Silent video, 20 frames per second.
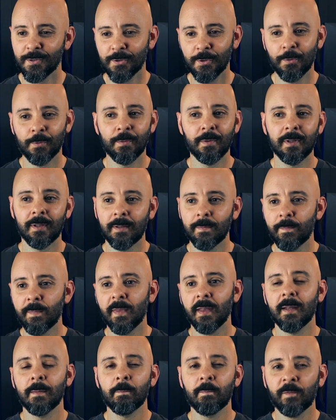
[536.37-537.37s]
So
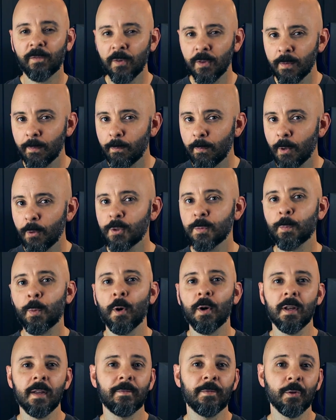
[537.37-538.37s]
for the most
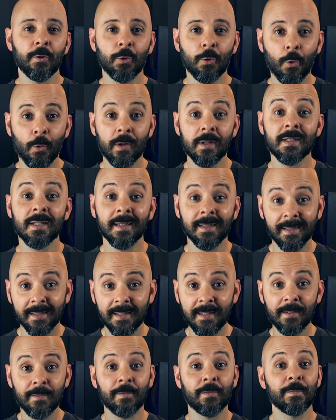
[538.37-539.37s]
part, if you're going to
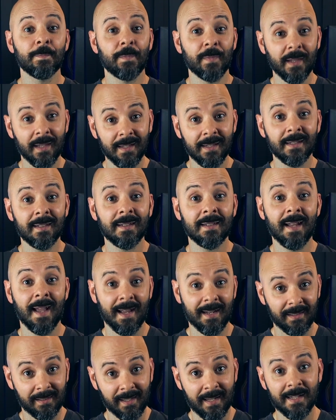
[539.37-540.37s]
live in
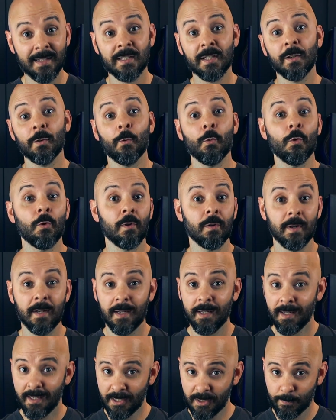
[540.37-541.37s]
Atlanta, or
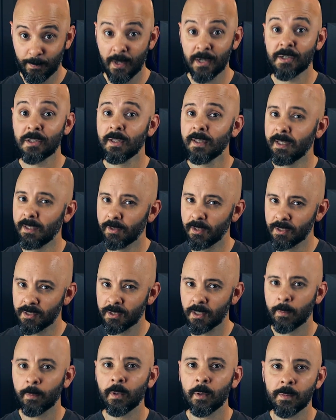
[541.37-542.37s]
especially in the
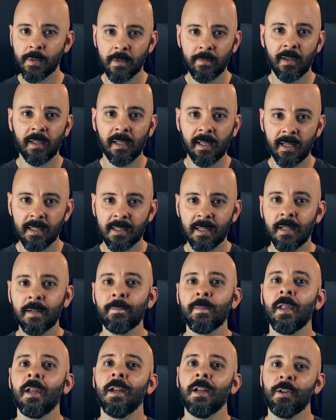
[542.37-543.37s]
suburbs of
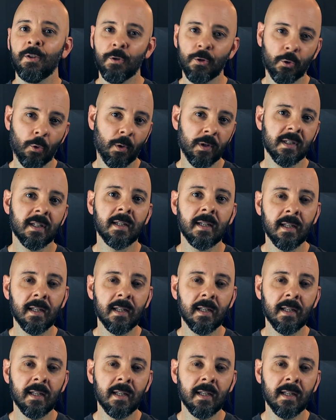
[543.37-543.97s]
Atlanta, you're going to